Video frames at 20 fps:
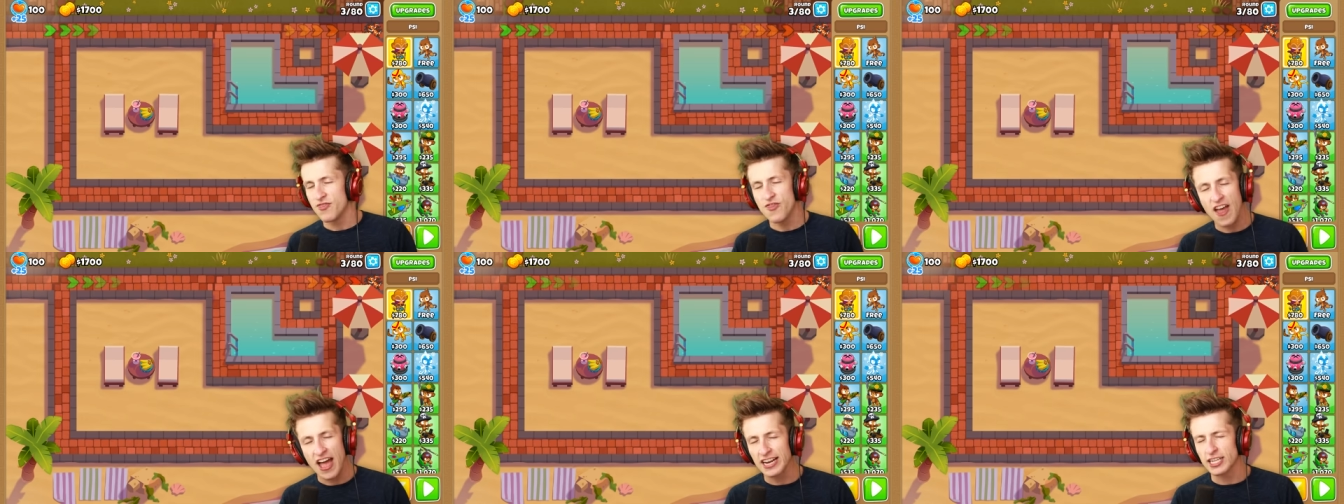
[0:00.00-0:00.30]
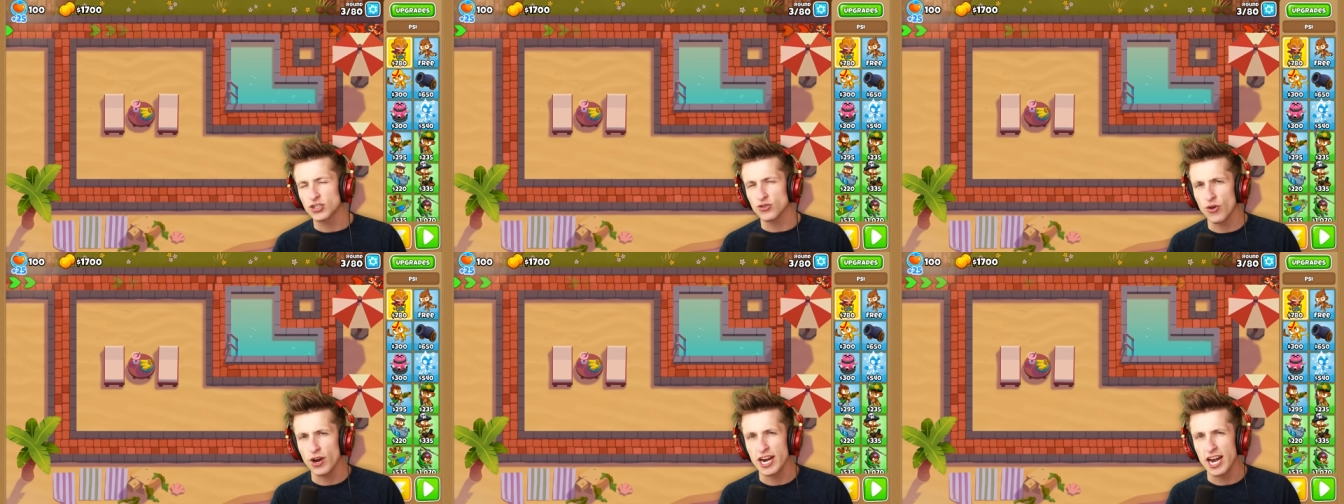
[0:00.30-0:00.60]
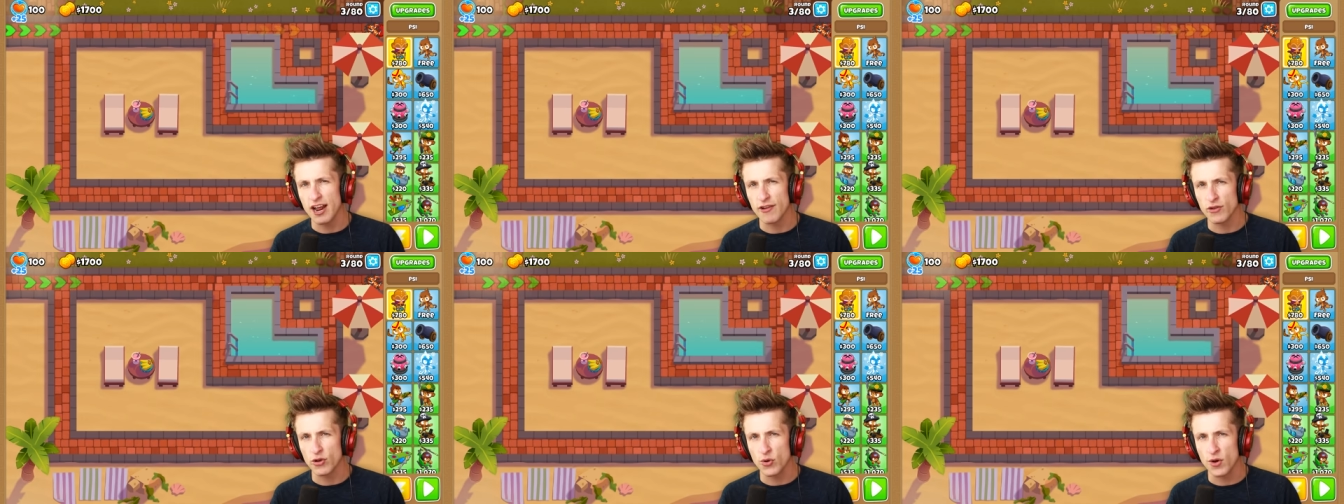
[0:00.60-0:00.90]
That's right,
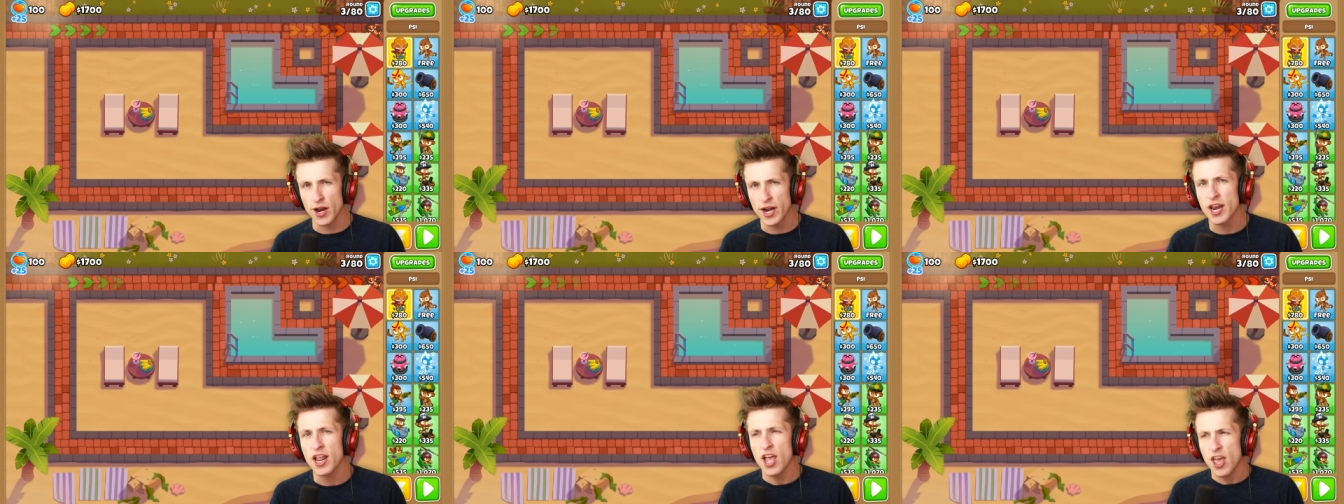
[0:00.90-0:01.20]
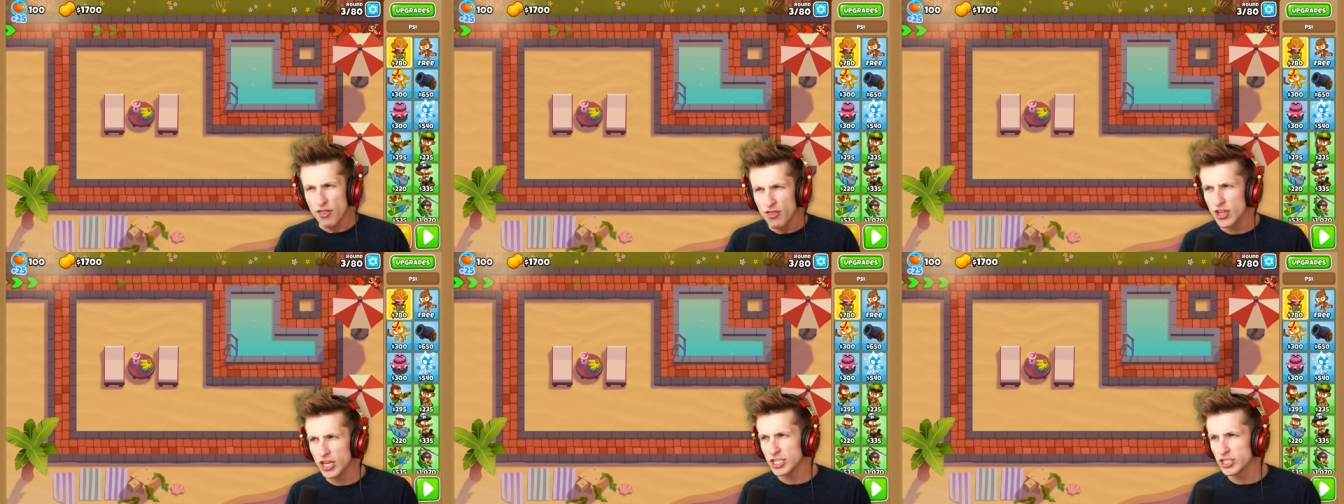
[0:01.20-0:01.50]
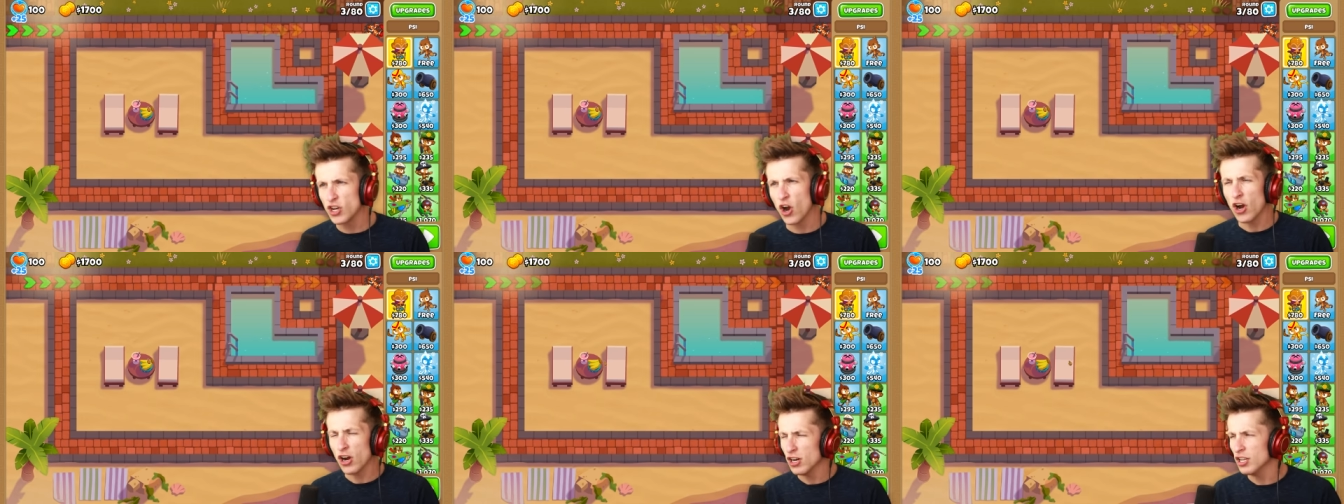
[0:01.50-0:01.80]
everyone. The
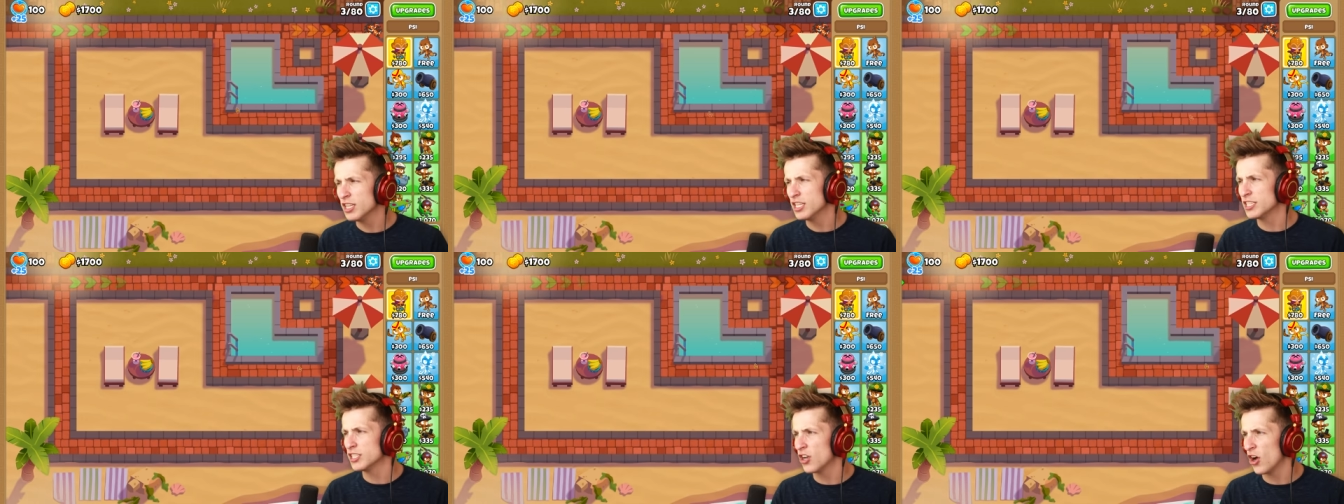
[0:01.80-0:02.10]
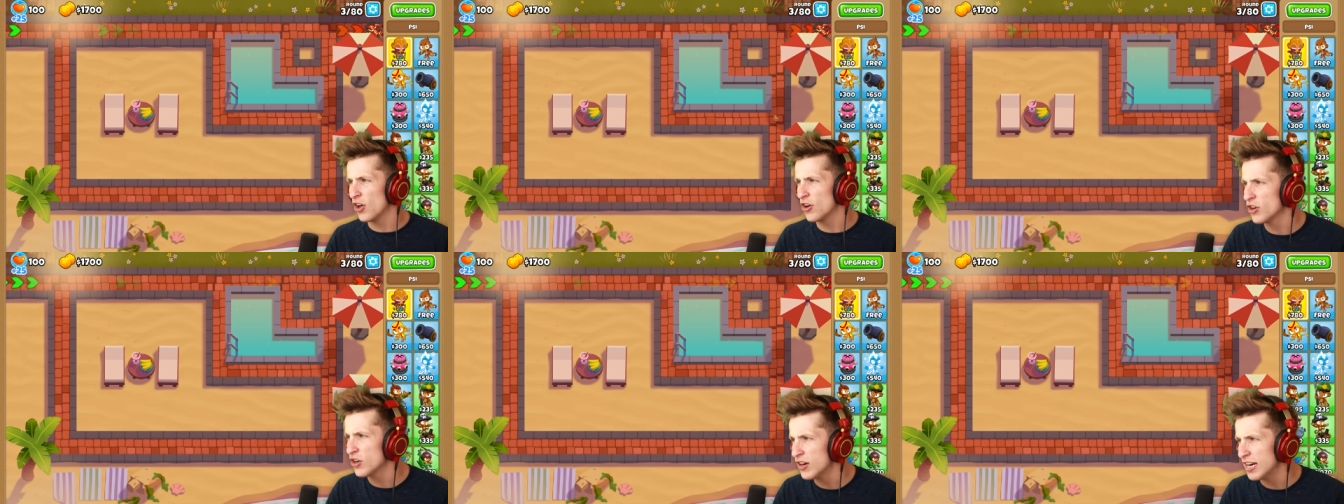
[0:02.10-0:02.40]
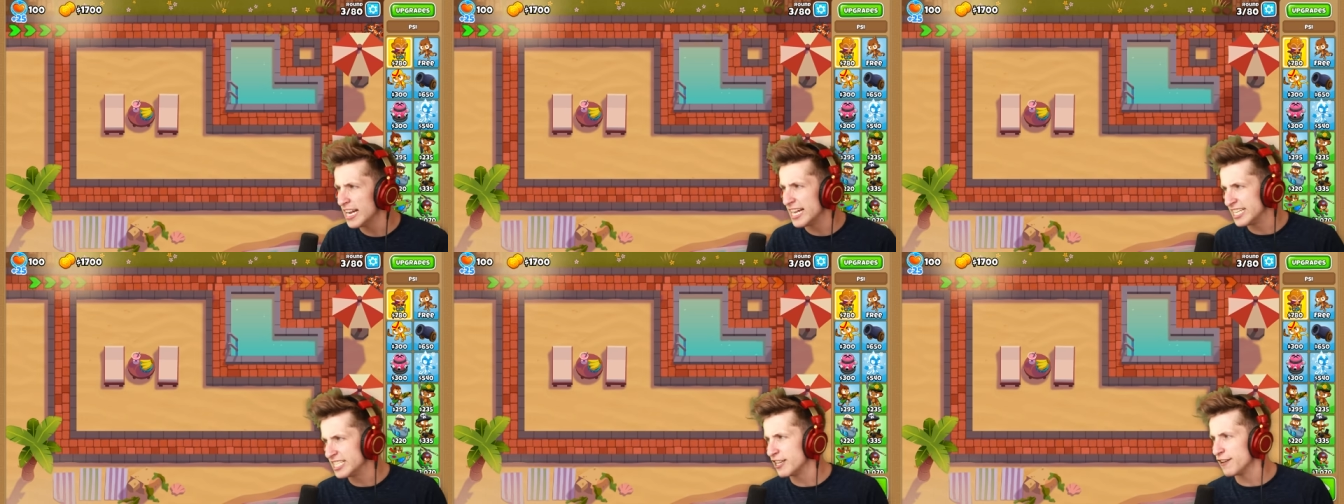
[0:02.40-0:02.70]
Darlin Gunner
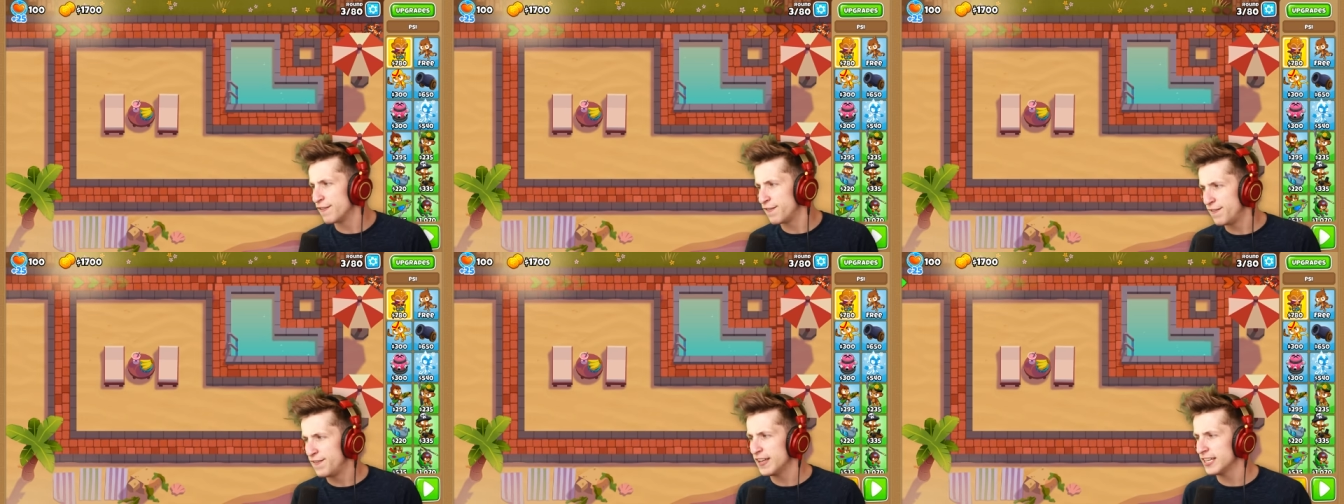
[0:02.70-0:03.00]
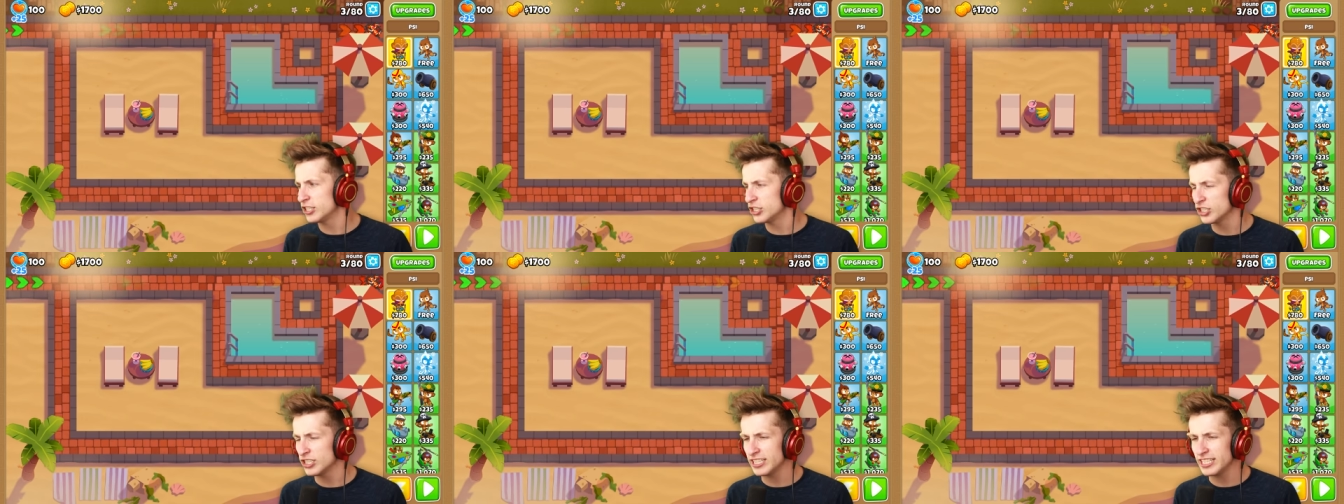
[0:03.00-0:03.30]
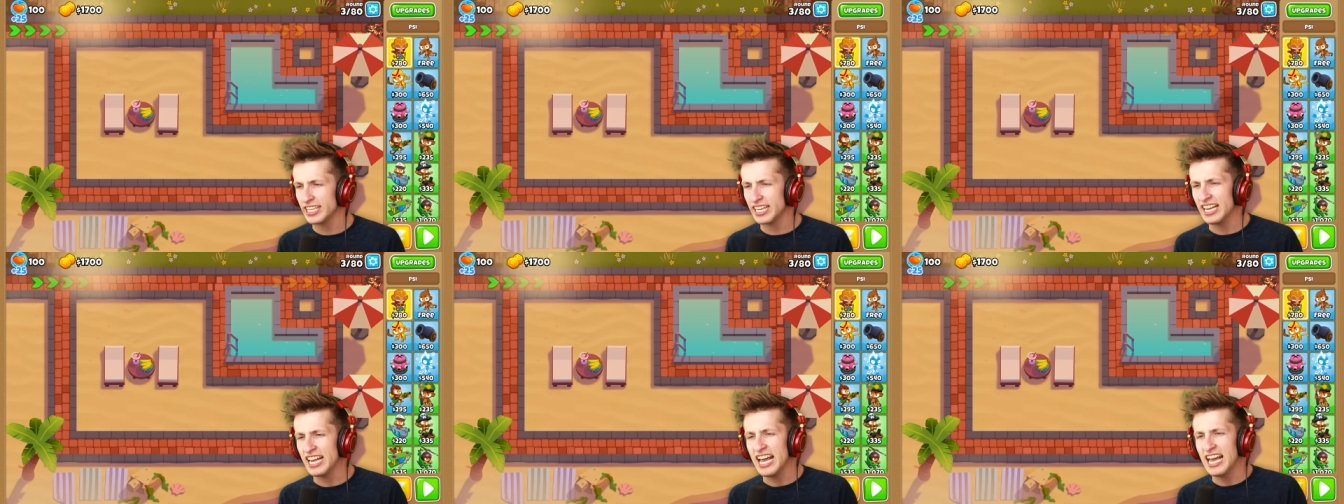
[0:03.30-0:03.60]
is
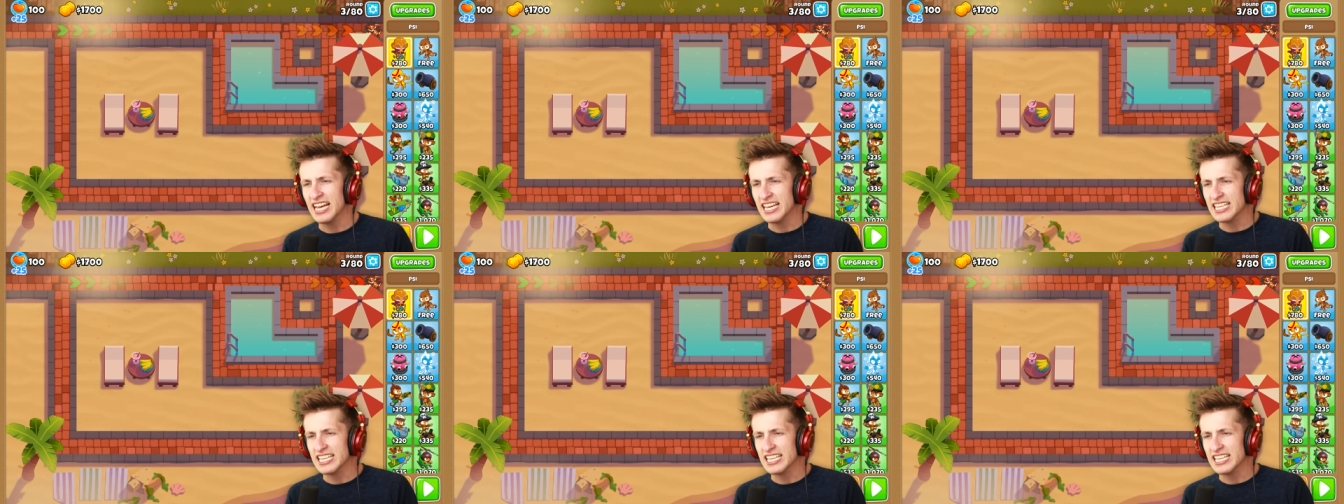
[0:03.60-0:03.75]
officially